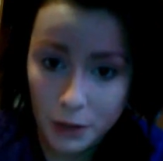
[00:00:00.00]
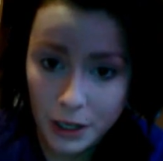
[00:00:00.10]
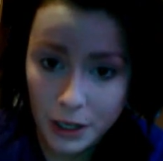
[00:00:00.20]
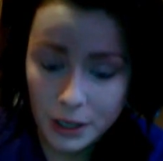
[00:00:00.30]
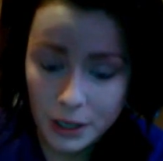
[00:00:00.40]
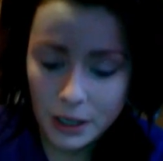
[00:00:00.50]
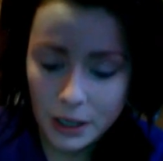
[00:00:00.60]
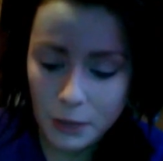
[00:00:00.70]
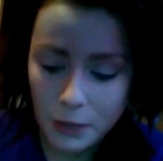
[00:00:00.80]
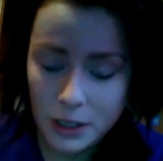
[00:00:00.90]
and what it
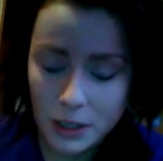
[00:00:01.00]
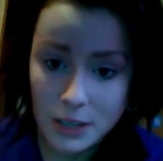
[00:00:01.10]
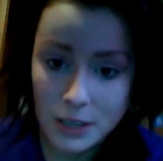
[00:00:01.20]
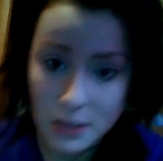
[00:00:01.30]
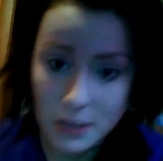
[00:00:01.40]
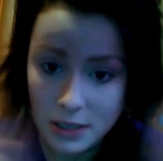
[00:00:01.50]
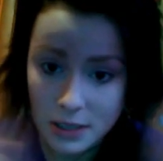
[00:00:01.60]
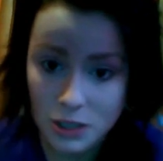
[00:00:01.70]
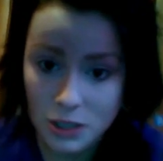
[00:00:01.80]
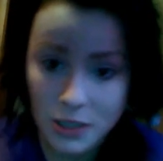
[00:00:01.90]
does is it just
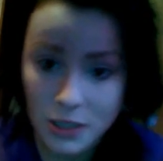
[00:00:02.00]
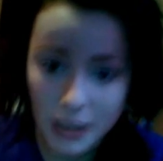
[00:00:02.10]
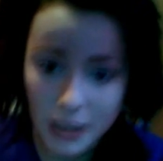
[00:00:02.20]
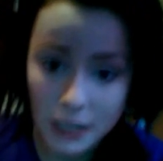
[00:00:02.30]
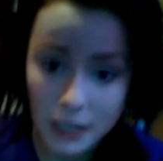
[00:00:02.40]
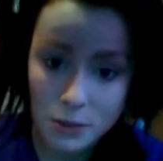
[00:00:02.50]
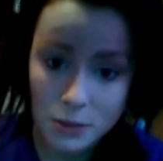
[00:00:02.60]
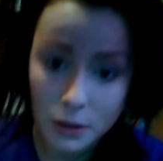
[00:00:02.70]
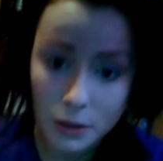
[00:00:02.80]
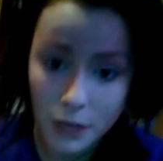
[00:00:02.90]
kind of gets rid of like
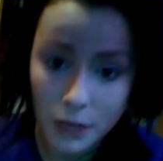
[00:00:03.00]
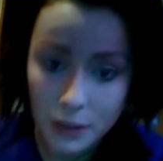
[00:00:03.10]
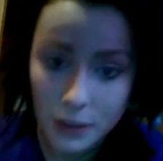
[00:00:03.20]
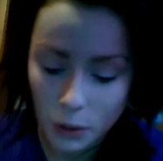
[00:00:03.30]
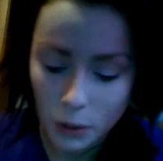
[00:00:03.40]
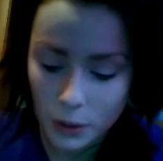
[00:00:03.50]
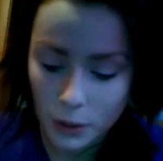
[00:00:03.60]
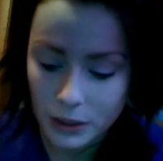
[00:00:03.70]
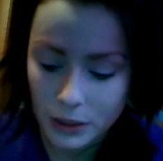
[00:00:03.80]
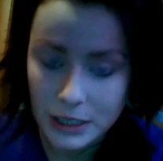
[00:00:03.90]
the oiliness
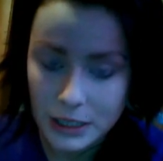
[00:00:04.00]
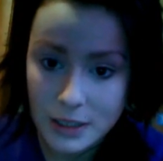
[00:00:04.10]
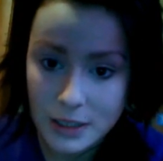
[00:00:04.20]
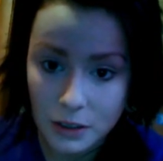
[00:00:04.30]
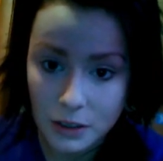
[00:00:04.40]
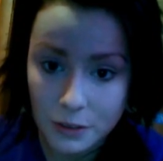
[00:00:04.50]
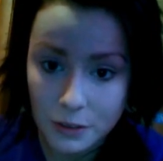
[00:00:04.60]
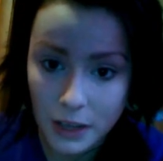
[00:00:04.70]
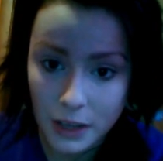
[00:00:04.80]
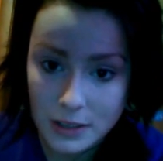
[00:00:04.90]
on your face and
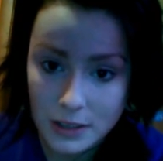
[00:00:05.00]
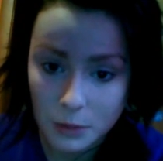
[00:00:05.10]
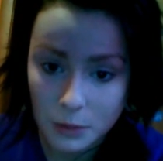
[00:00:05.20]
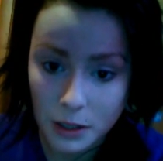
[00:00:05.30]
whatnot.